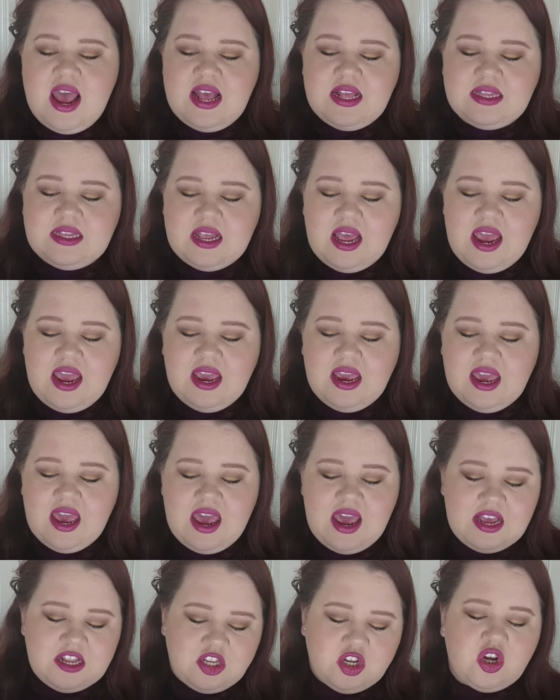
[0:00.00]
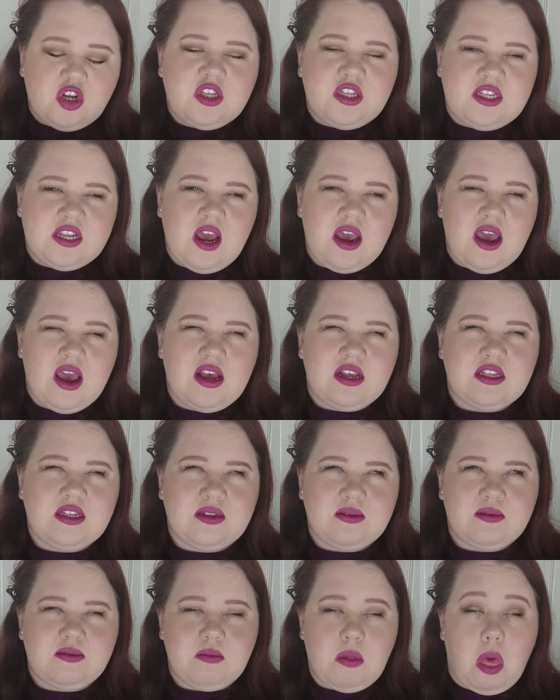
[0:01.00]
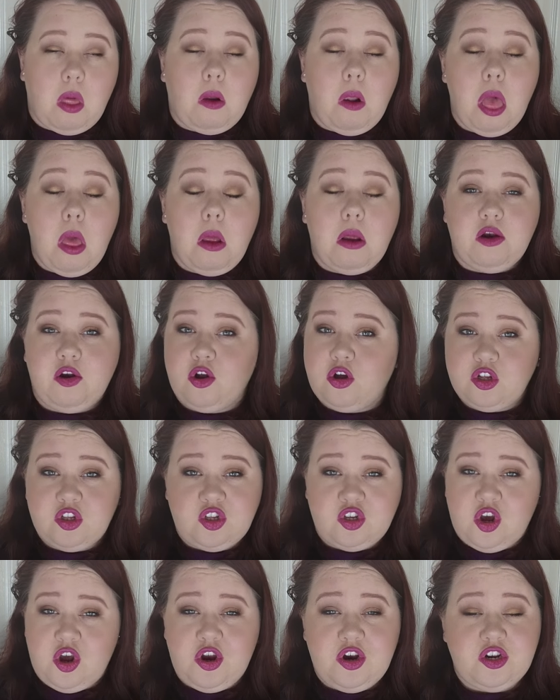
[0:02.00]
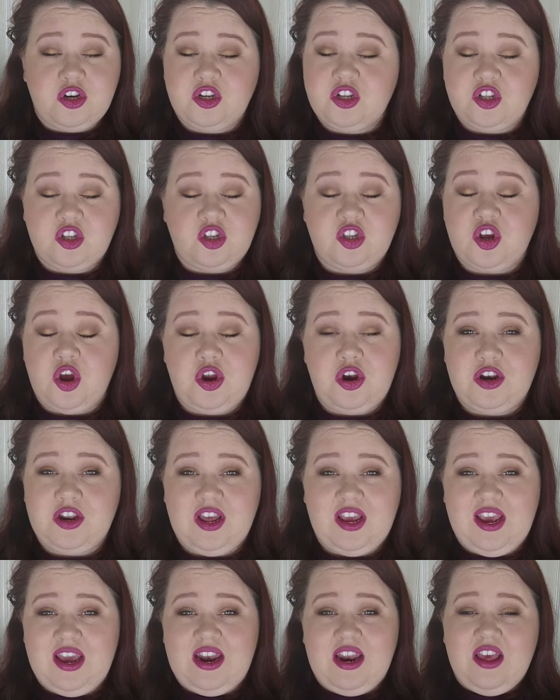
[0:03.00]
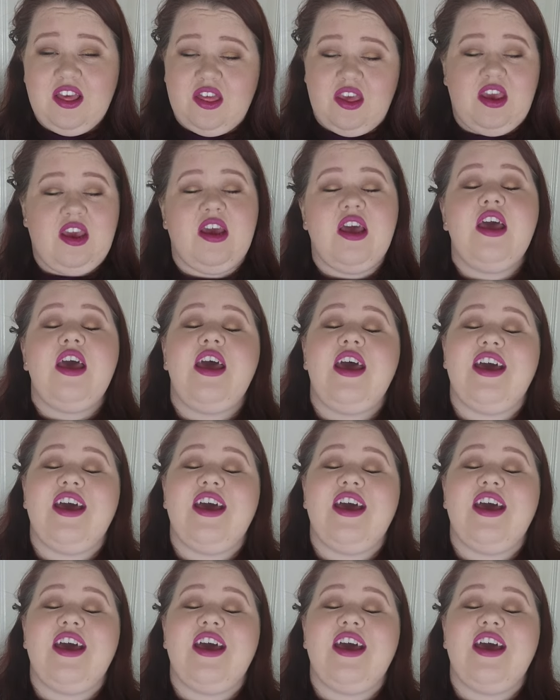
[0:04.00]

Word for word: It's like, it does sound, it's, not sound, it doesn't sound like anything.